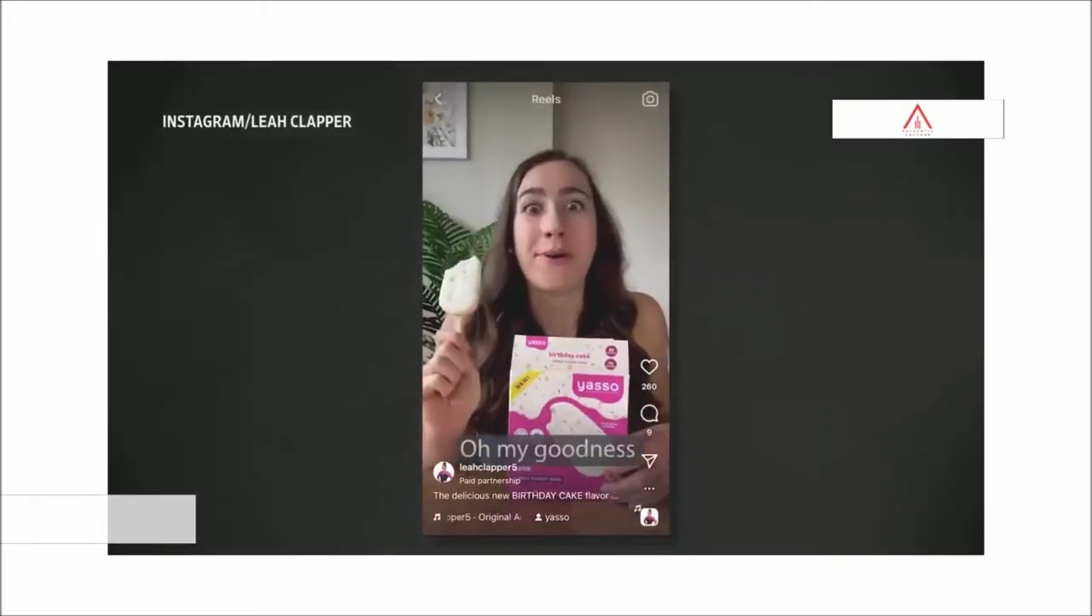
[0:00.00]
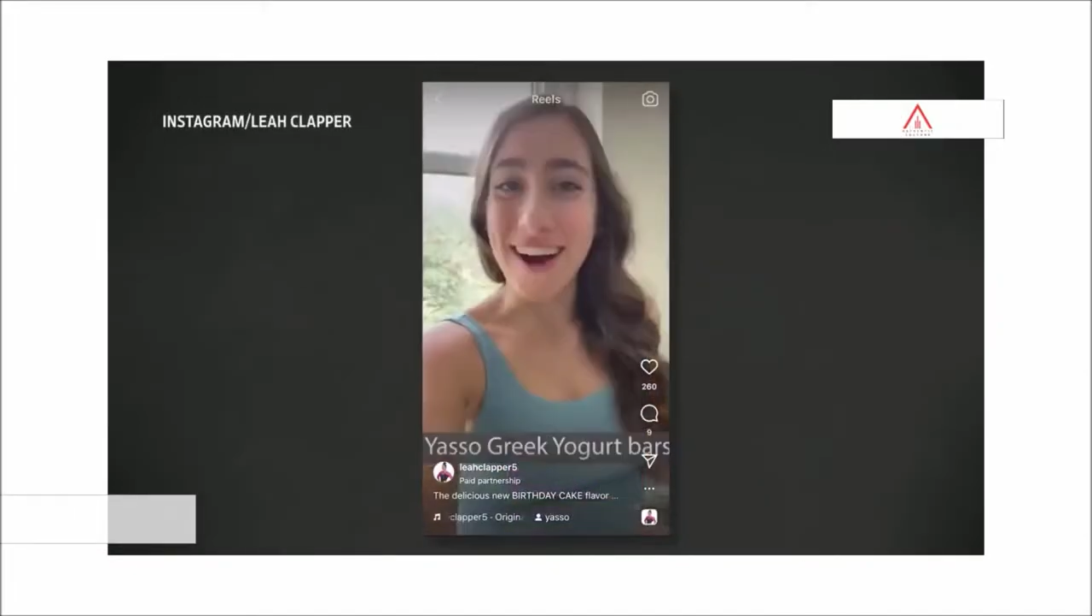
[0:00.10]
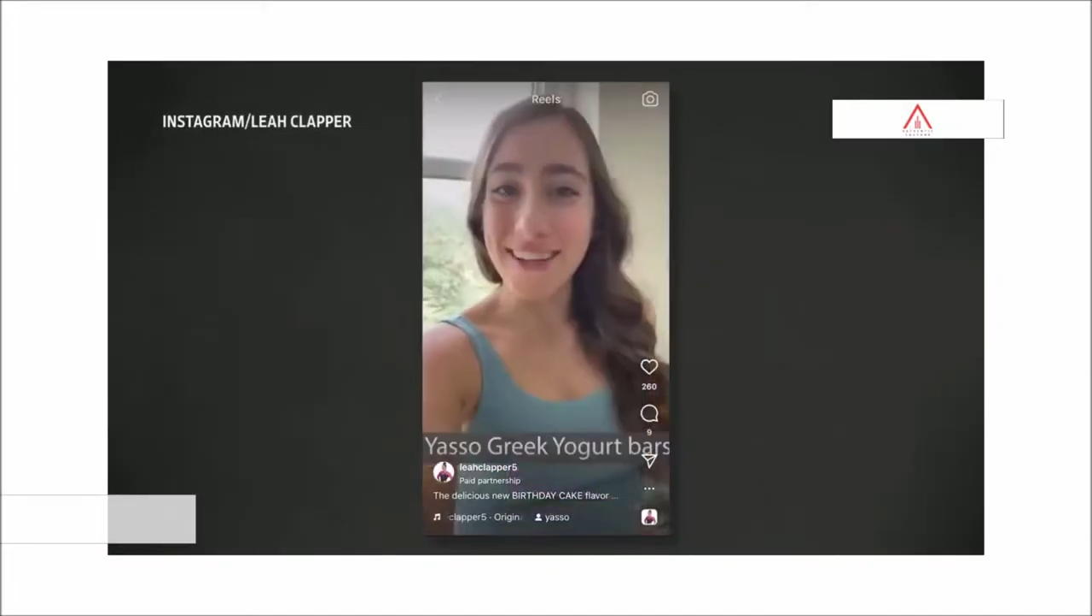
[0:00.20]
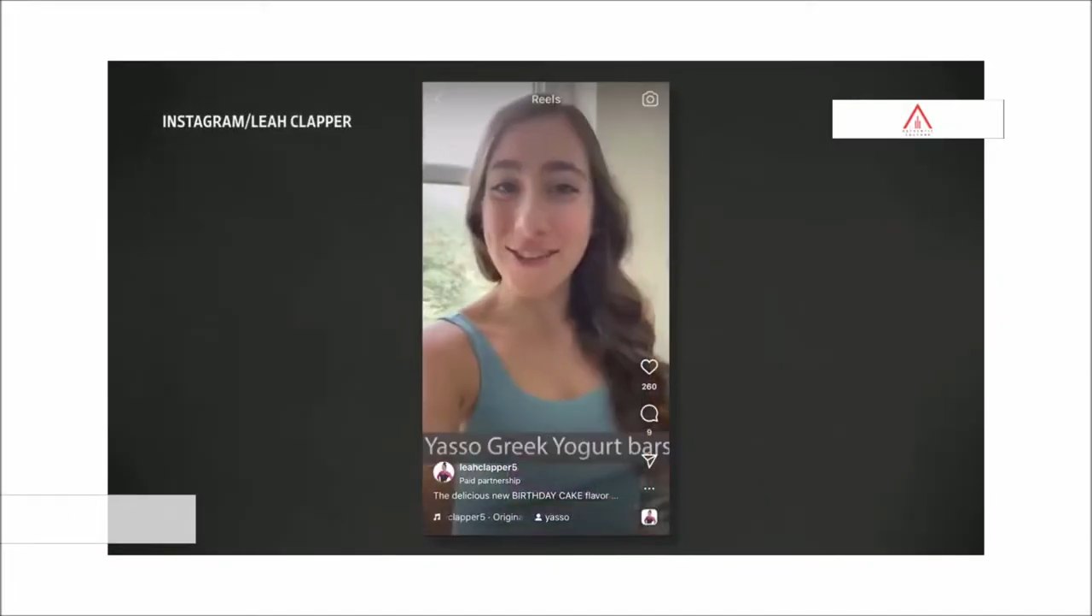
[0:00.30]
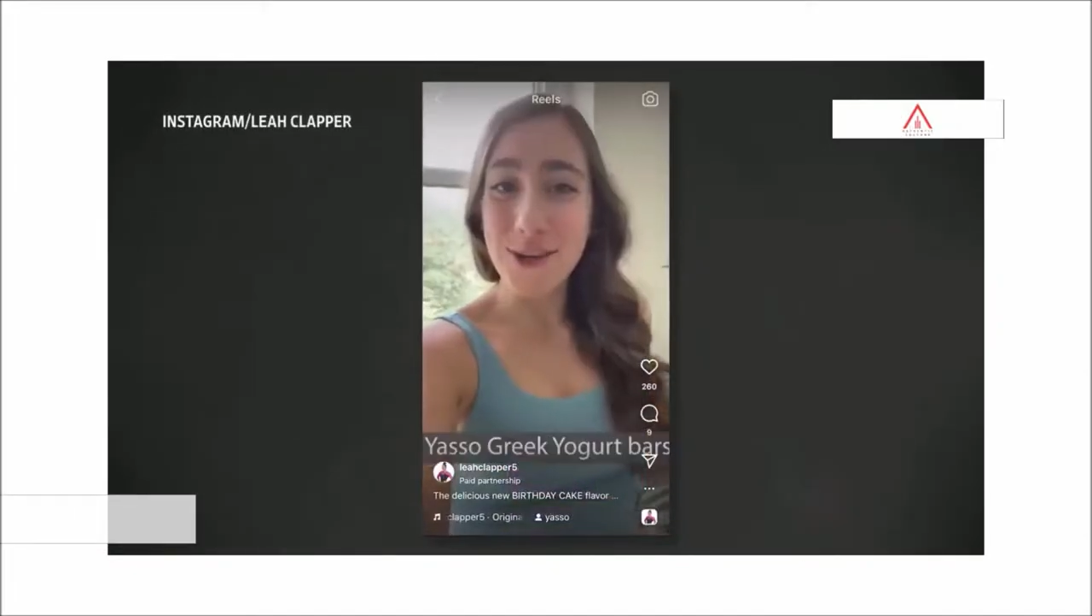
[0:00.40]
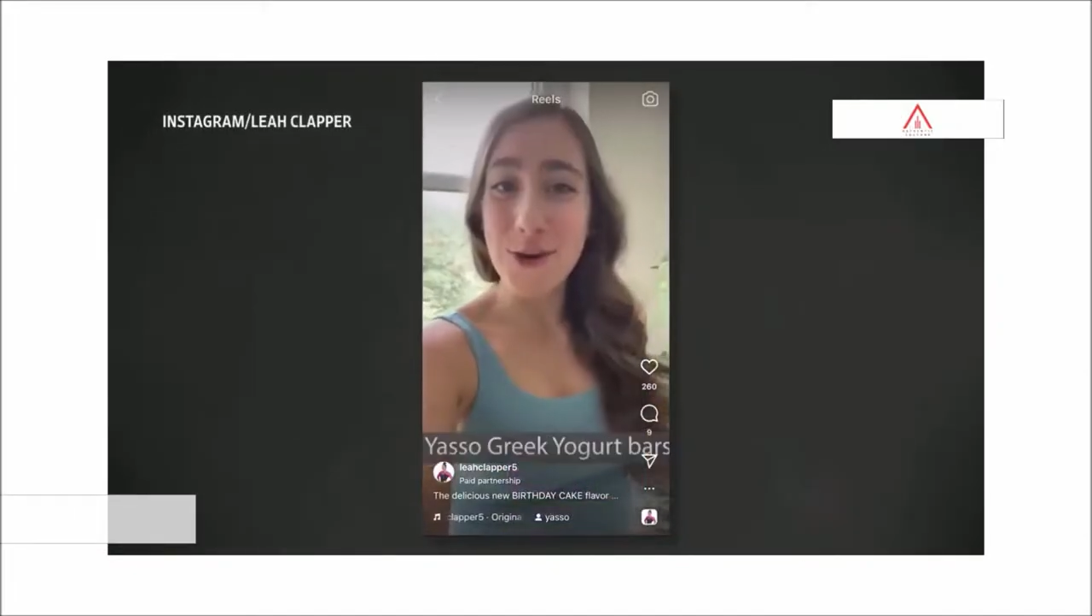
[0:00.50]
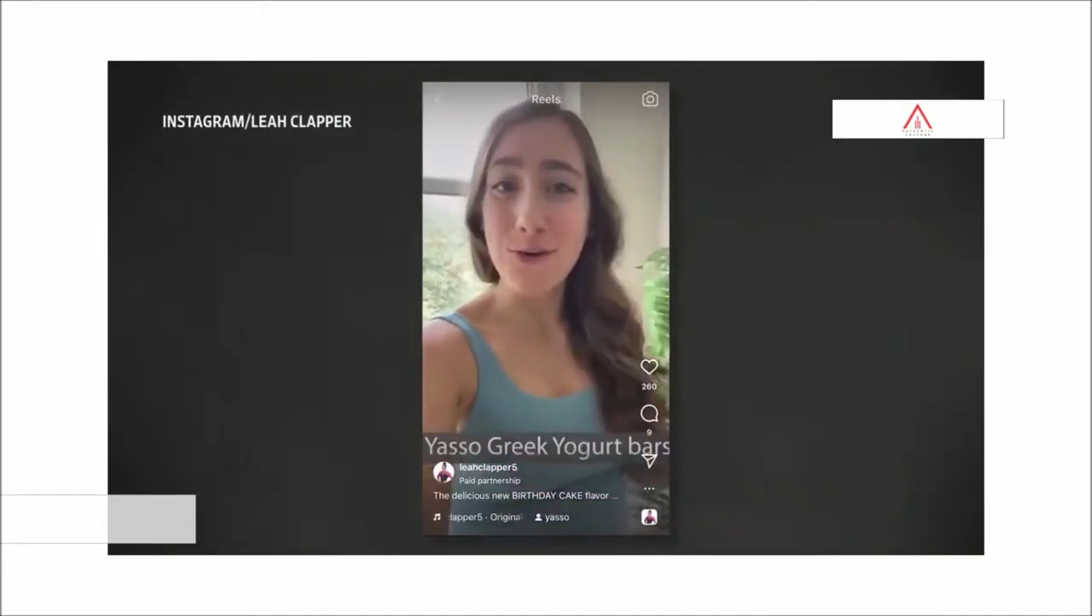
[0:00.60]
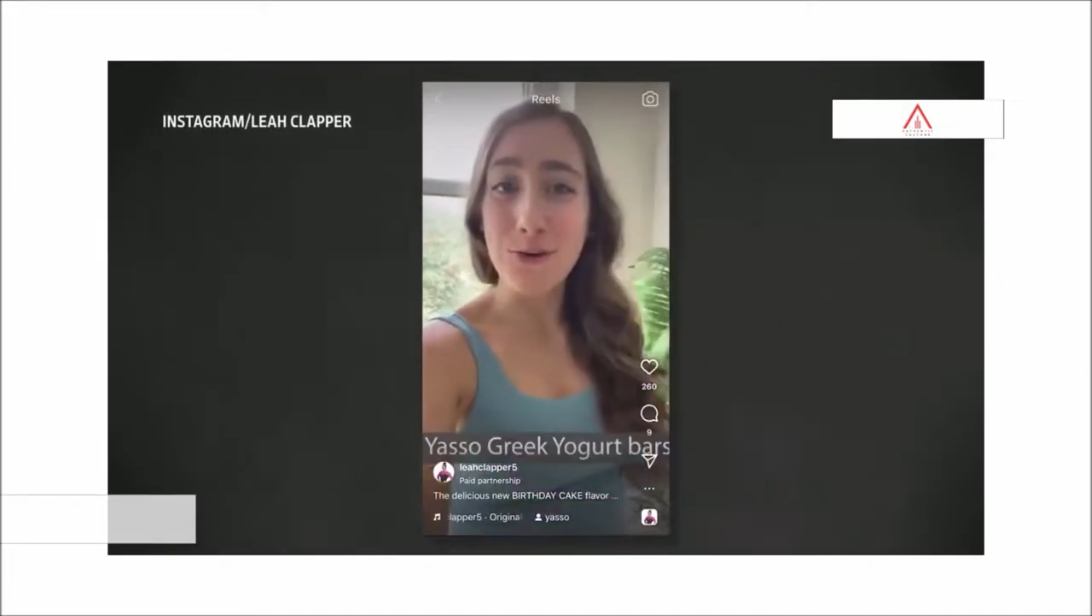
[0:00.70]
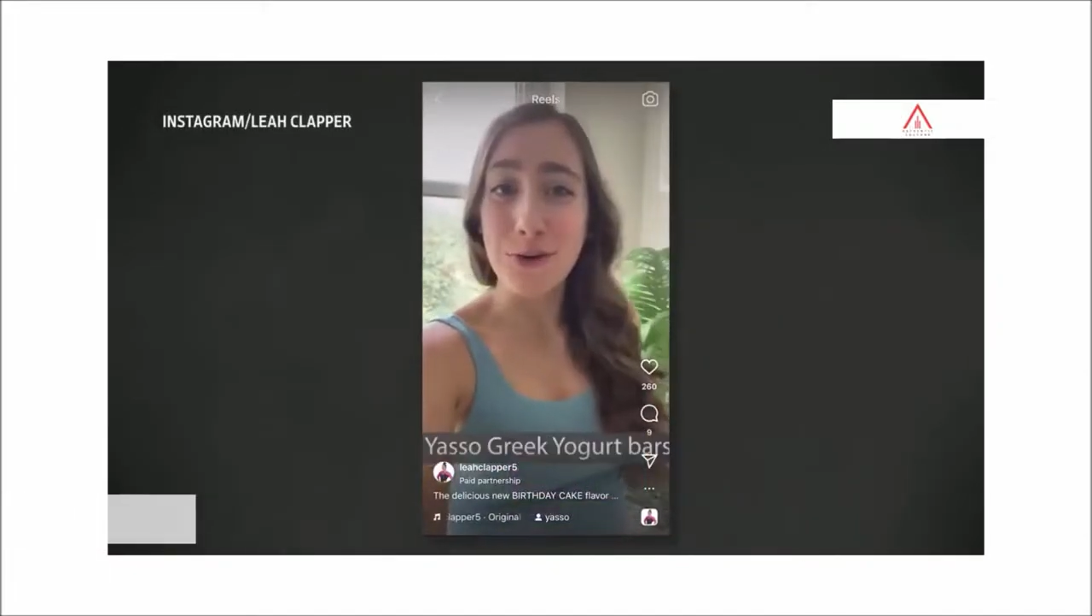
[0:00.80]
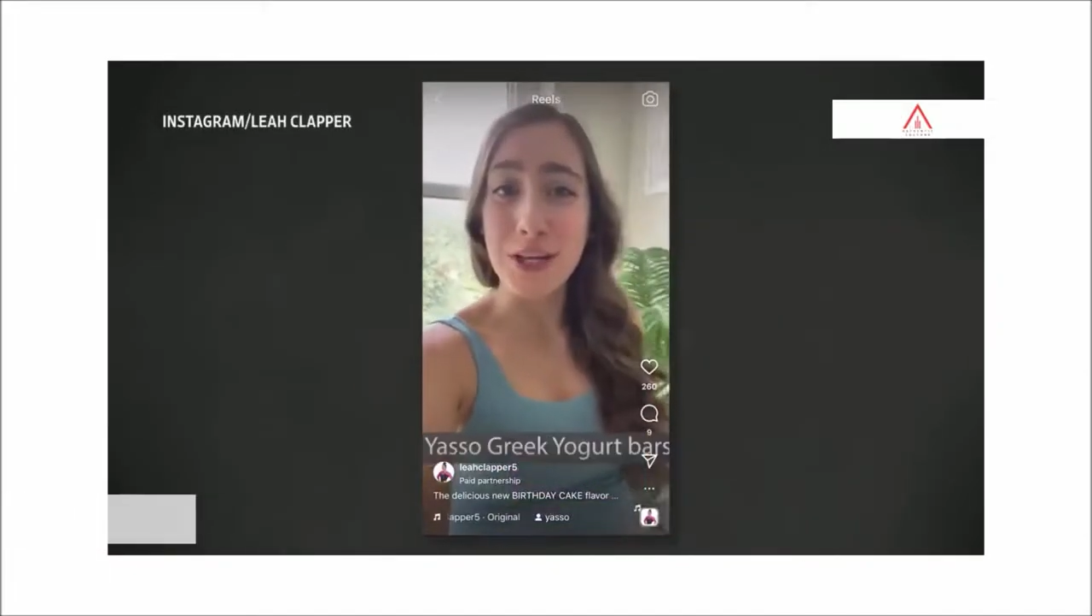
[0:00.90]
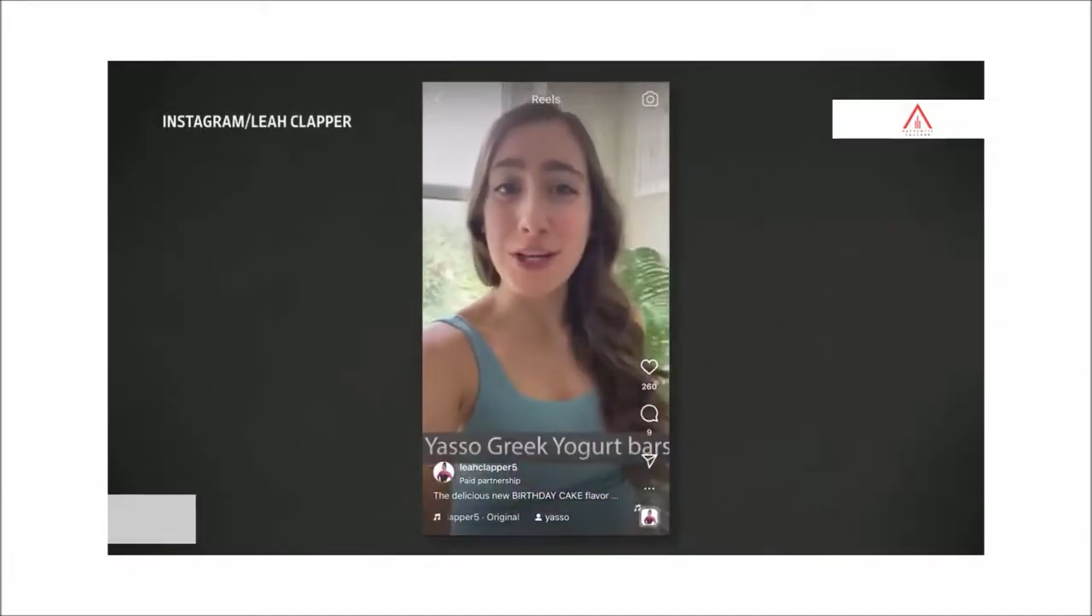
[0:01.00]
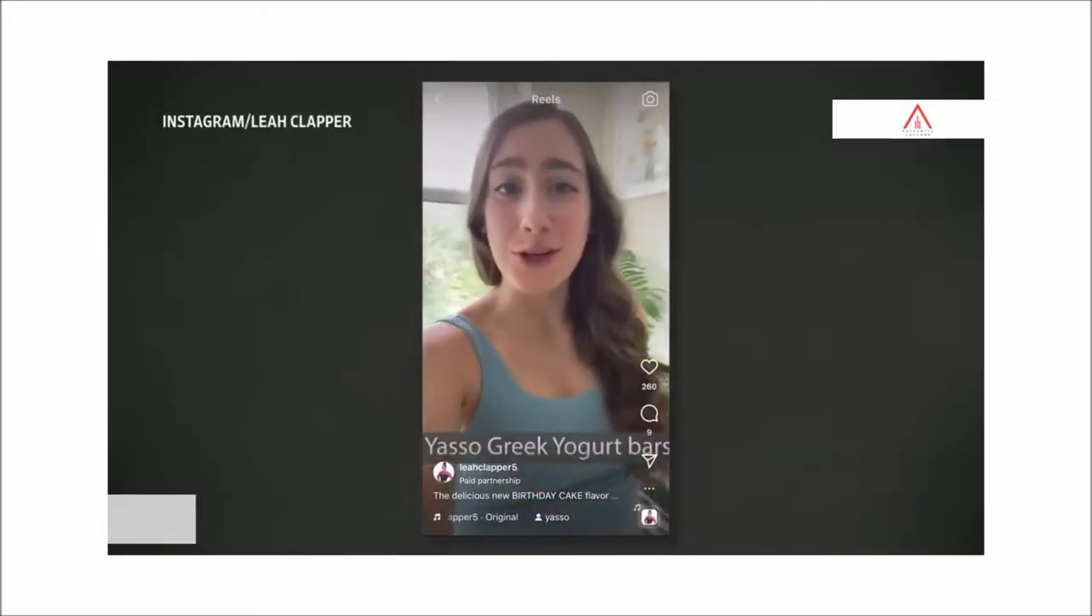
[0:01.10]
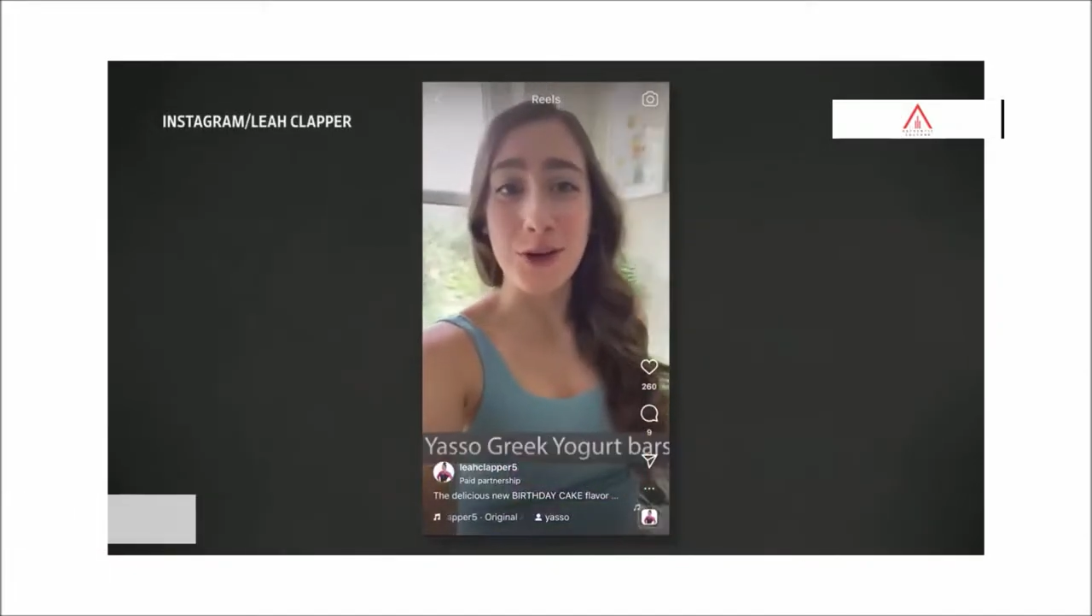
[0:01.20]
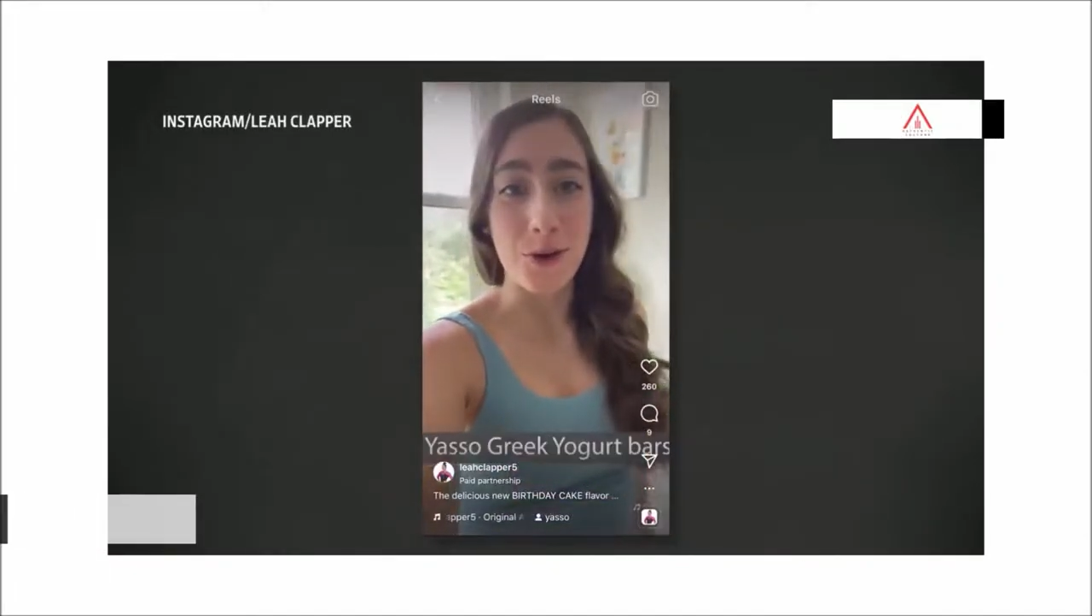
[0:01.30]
Yasso Greek